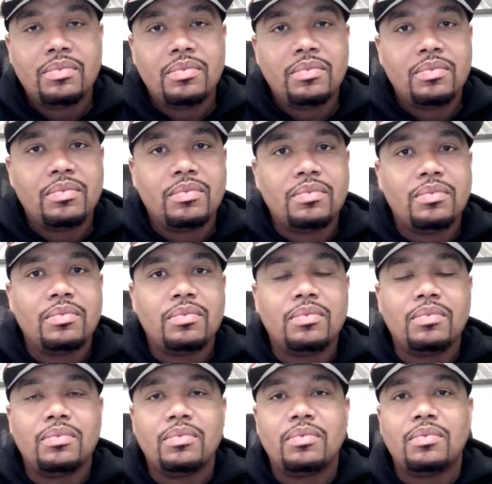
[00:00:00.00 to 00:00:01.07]

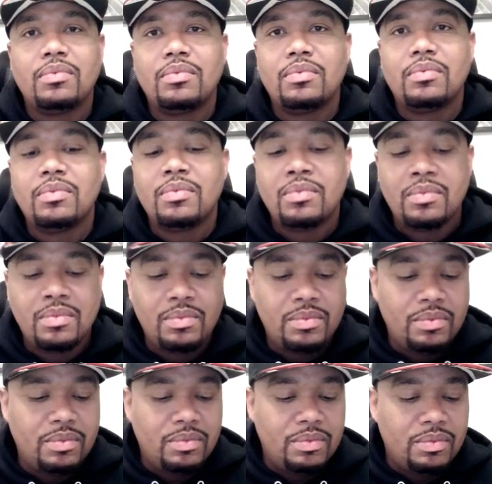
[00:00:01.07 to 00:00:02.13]

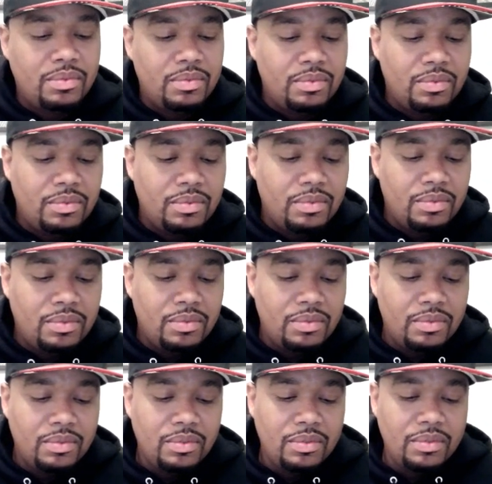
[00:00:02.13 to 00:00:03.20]

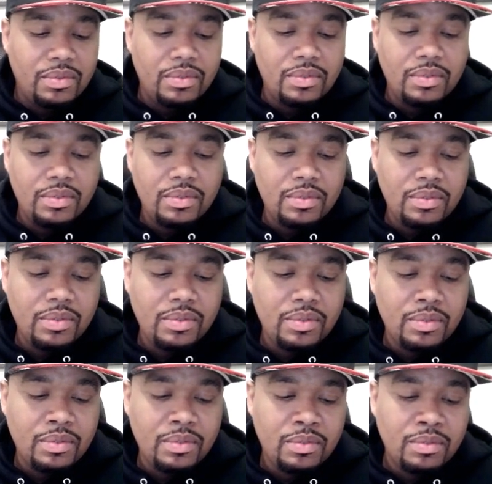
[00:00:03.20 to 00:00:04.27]

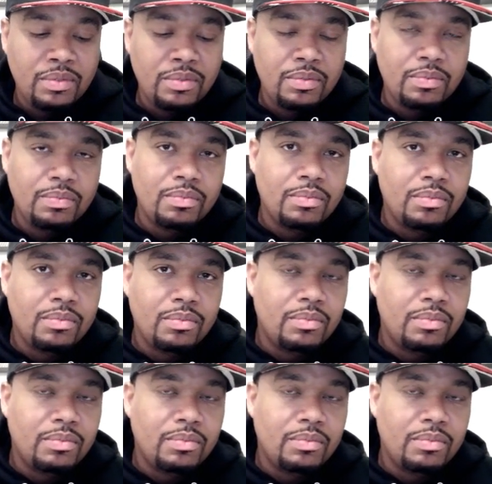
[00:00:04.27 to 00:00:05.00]
This person isn't speaking.